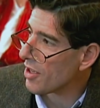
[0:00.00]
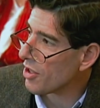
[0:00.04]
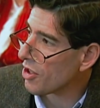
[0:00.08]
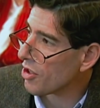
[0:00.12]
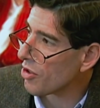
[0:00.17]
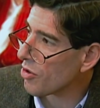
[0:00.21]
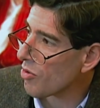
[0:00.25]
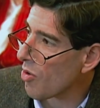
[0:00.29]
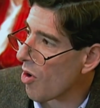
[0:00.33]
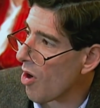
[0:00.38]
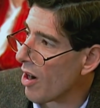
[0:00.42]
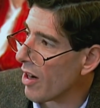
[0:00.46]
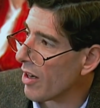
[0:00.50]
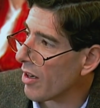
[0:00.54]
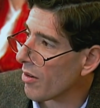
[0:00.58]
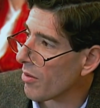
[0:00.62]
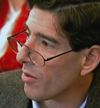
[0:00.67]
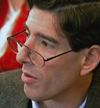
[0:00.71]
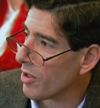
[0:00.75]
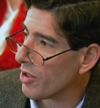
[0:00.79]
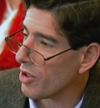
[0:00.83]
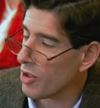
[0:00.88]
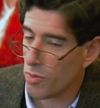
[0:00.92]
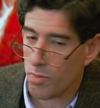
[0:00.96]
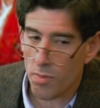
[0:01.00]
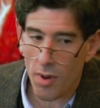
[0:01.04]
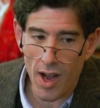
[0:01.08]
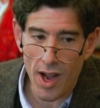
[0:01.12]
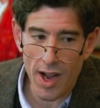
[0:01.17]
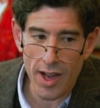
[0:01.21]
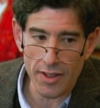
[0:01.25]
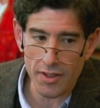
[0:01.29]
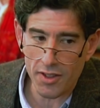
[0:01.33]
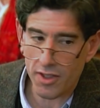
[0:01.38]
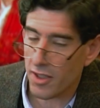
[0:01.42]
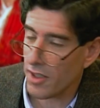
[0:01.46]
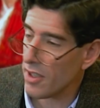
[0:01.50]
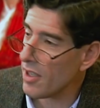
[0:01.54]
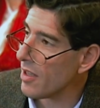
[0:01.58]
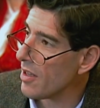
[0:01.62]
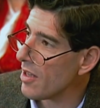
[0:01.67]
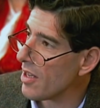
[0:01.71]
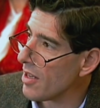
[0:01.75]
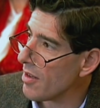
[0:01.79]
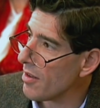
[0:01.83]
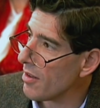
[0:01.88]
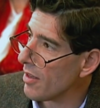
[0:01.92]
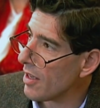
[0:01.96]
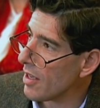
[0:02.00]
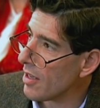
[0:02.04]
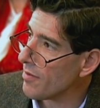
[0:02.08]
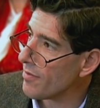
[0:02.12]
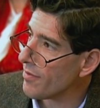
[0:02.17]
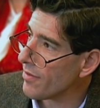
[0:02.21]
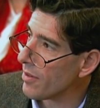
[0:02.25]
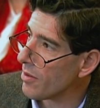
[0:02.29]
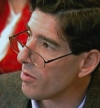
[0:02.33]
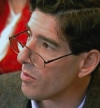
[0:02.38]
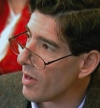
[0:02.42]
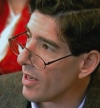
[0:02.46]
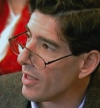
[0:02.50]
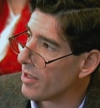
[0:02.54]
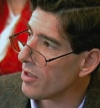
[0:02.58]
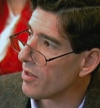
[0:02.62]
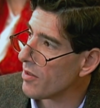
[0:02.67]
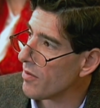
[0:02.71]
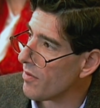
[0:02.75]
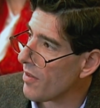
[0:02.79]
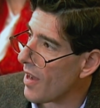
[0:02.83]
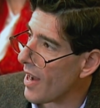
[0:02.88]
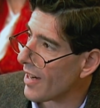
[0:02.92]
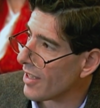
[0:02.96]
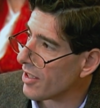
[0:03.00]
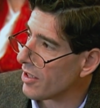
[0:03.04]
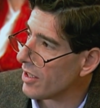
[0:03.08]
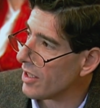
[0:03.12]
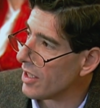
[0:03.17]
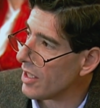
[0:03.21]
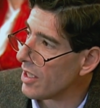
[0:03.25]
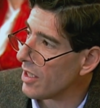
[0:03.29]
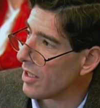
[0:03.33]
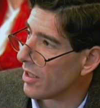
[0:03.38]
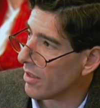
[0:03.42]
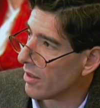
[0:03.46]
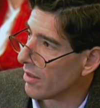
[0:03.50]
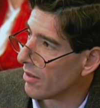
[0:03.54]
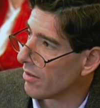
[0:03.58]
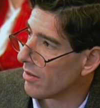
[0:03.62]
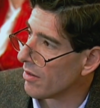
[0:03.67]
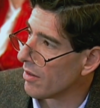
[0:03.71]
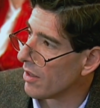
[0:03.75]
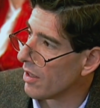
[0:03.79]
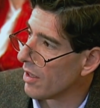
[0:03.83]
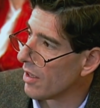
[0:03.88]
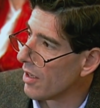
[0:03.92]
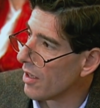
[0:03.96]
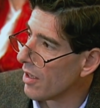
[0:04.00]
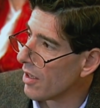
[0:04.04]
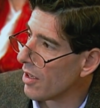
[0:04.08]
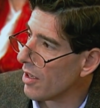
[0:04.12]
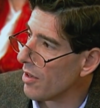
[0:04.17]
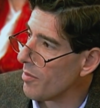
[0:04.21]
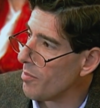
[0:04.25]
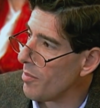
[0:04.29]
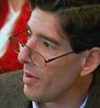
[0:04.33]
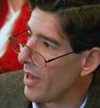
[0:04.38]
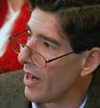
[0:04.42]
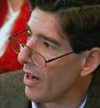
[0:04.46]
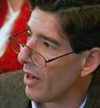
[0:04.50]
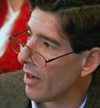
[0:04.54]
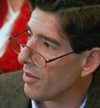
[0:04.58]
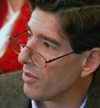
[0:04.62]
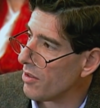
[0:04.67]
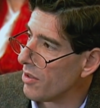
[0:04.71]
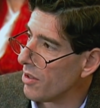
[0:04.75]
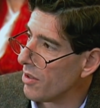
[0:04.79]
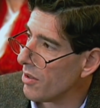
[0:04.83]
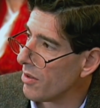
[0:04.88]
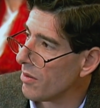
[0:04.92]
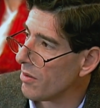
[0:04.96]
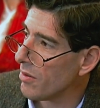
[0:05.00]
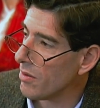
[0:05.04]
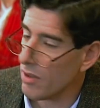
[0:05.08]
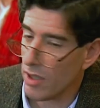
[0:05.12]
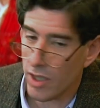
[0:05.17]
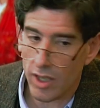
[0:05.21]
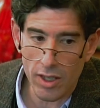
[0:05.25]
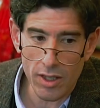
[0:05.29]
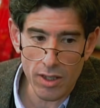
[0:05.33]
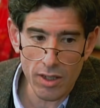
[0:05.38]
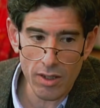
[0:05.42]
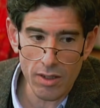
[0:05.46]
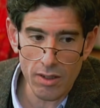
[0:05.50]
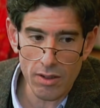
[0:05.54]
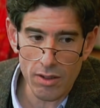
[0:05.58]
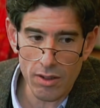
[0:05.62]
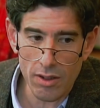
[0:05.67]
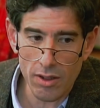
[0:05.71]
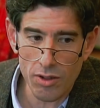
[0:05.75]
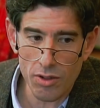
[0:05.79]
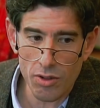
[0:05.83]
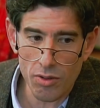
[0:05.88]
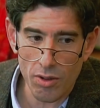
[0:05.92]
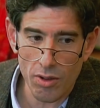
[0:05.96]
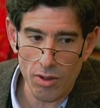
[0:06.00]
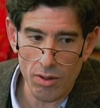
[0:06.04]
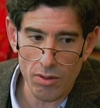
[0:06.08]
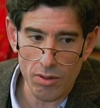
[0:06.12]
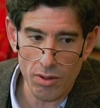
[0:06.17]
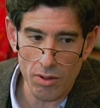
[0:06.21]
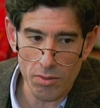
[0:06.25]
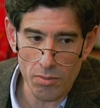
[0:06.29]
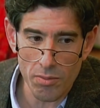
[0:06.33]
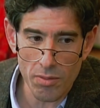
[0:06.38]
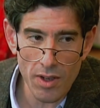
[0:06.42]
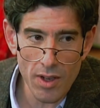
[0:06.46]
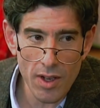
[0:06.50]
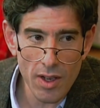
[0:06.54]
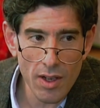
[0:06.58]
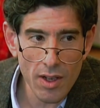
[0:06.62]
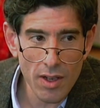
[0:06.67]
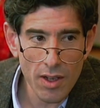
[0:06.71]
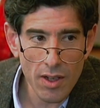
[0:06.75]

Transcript: a stronger response to the influenza vaccine compared to the control group.